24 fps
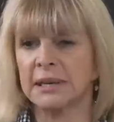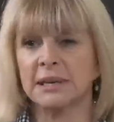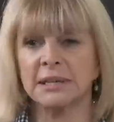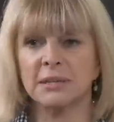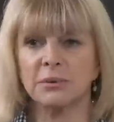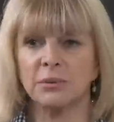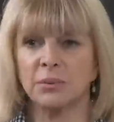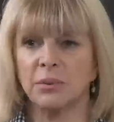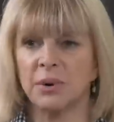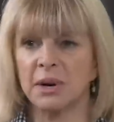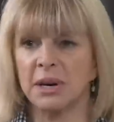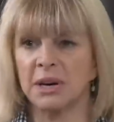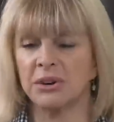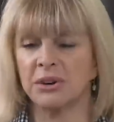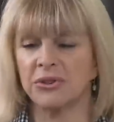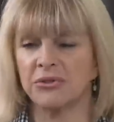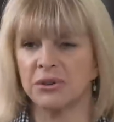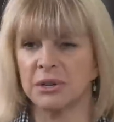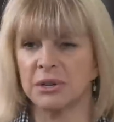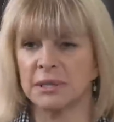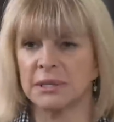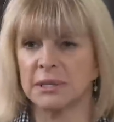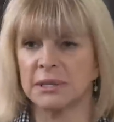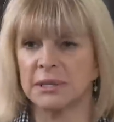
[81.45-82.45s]
and there's a
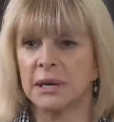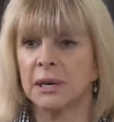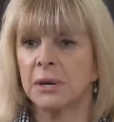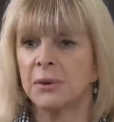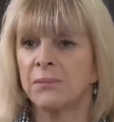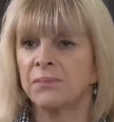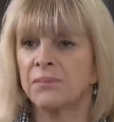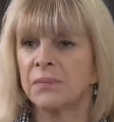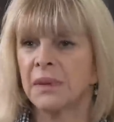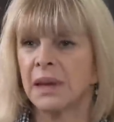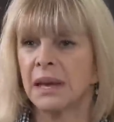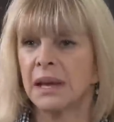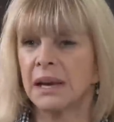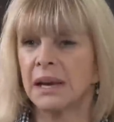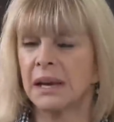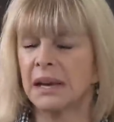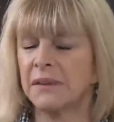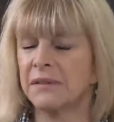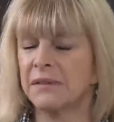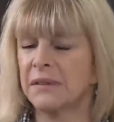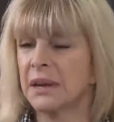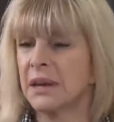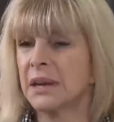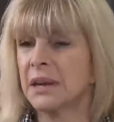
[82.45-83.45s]
waitress
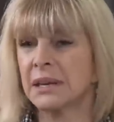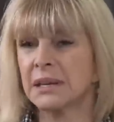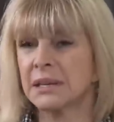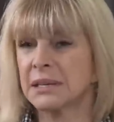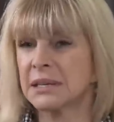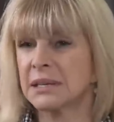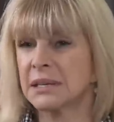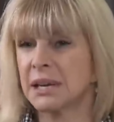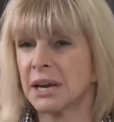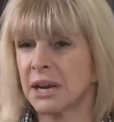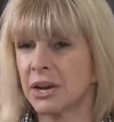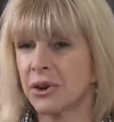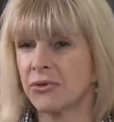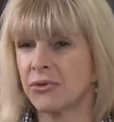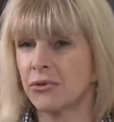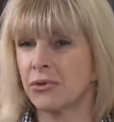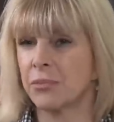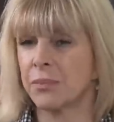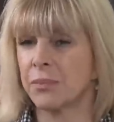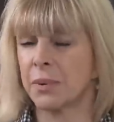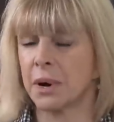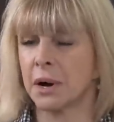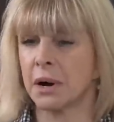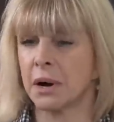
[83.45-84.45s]
living in
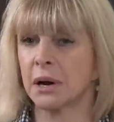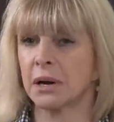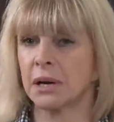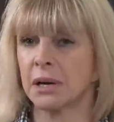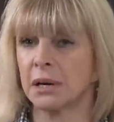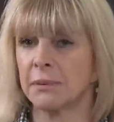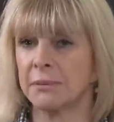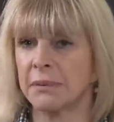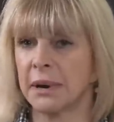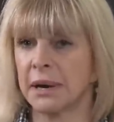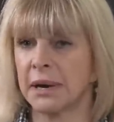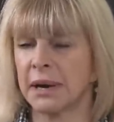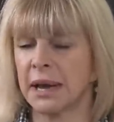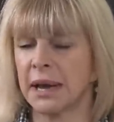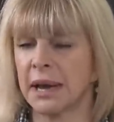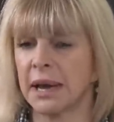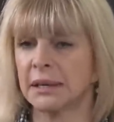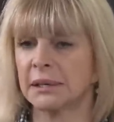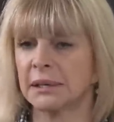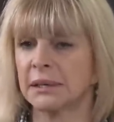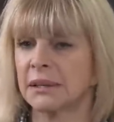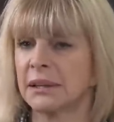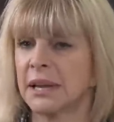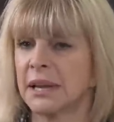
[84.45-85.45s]
Central Park in
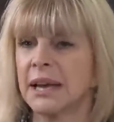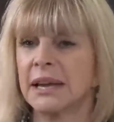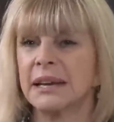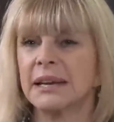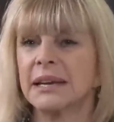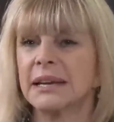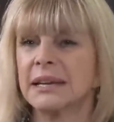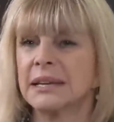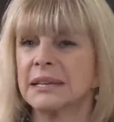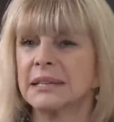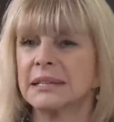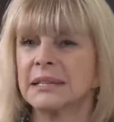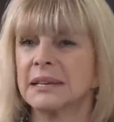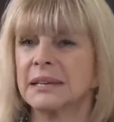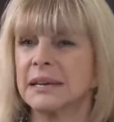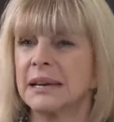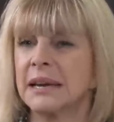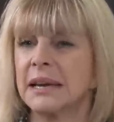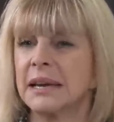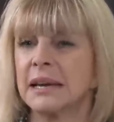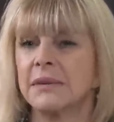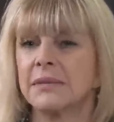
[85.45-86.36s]
Manhattan. That isn't